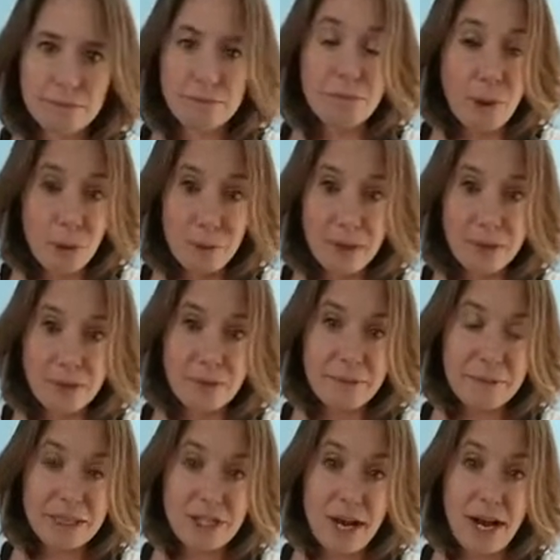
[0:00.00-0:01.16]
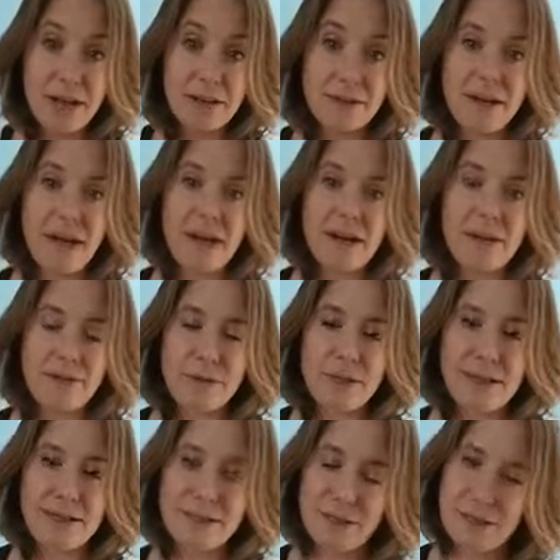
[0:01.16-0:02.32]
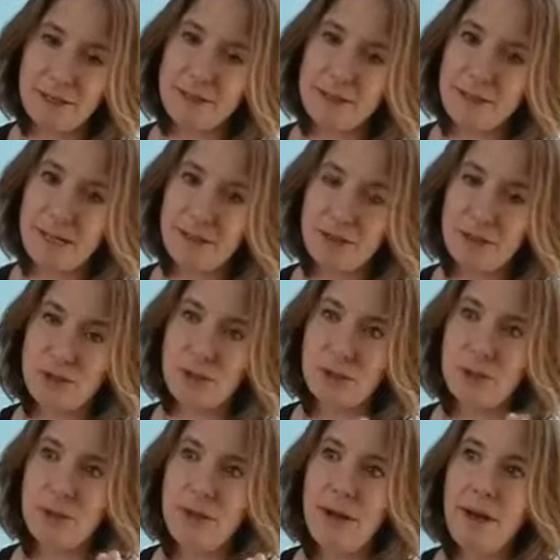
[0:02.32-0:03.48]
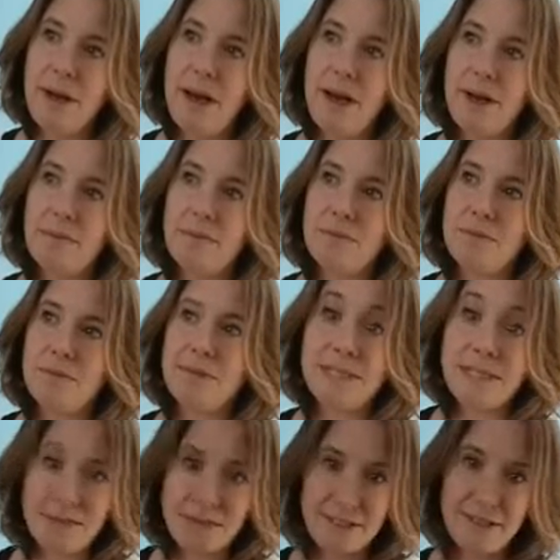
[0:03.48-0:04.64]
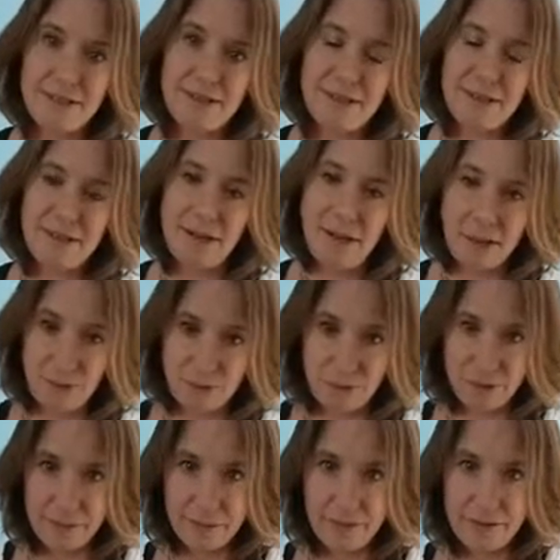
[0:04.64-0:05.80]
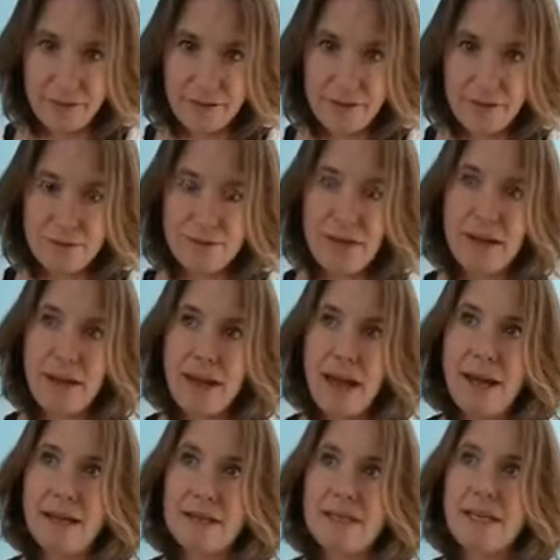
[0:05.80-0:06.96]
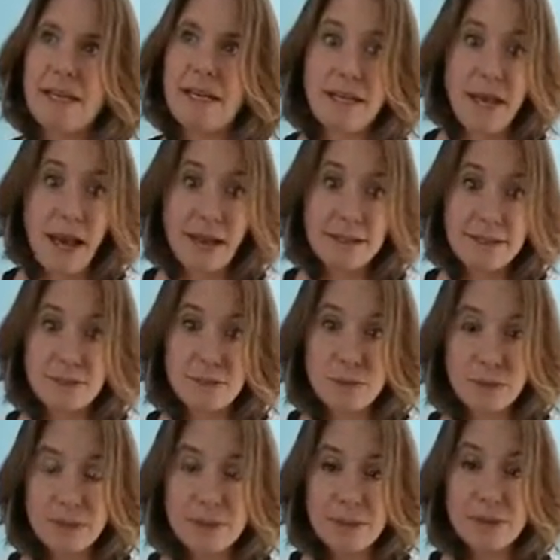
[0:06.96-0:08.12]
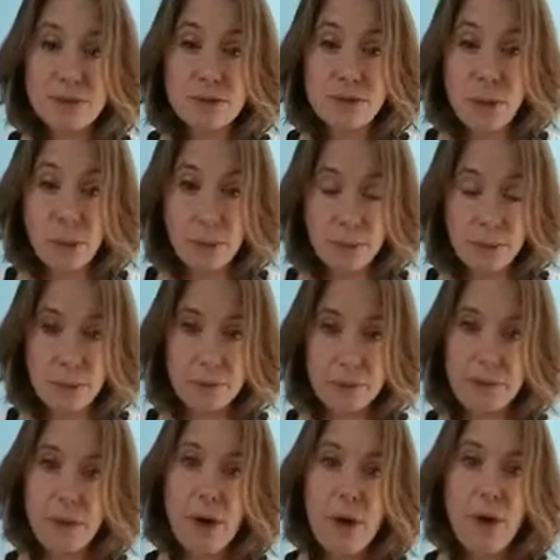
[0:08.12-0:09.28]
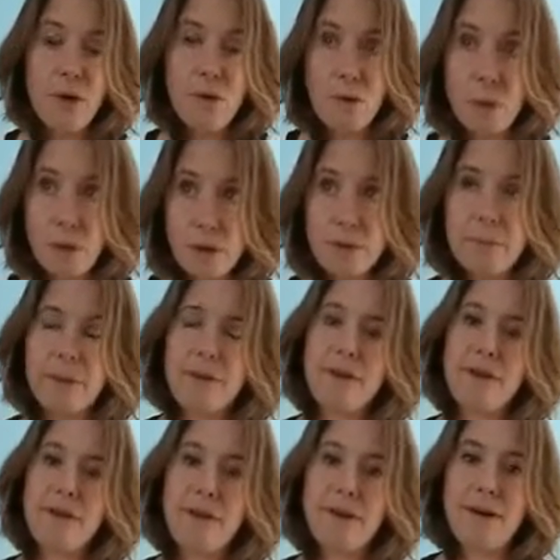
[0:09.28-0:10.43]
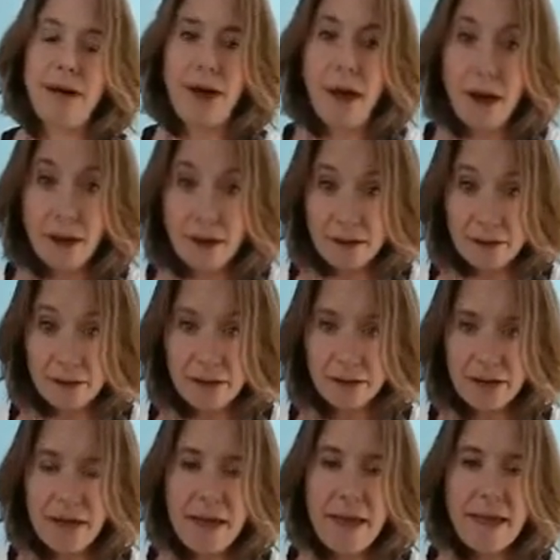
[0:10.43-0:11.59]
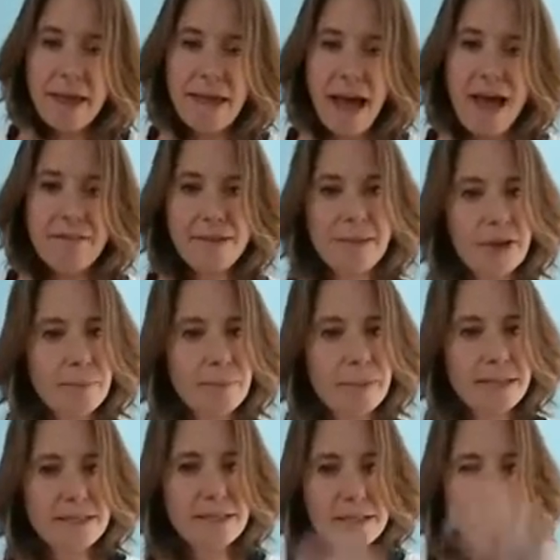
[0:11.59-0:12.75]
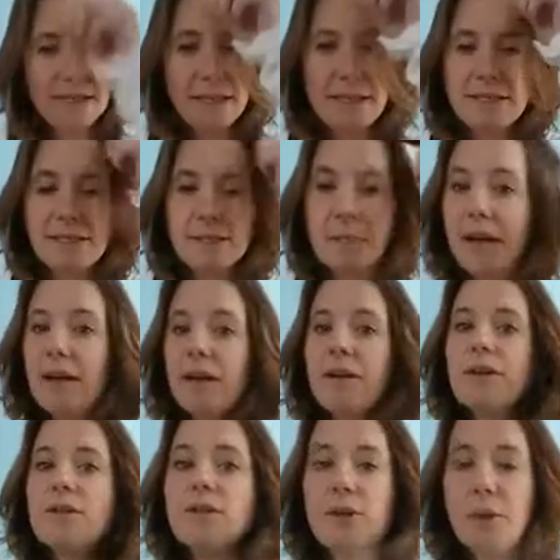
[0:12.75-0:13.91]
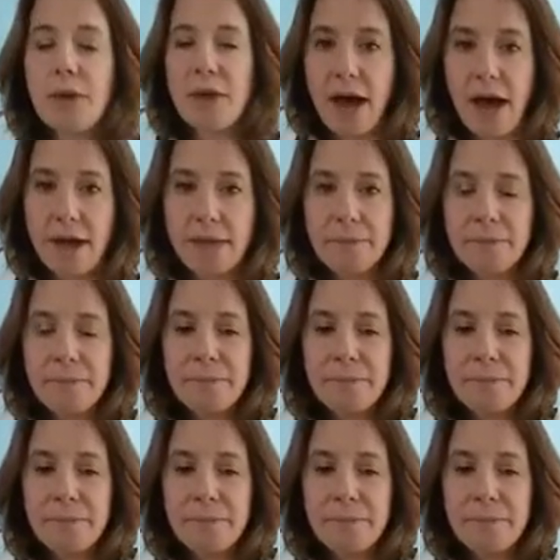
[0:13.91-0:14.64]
moment with my child, and I realized it all comes down to safety and warmth, right? And it's yes, warmth is so important. Warmth, hunger, having our basic needs met so that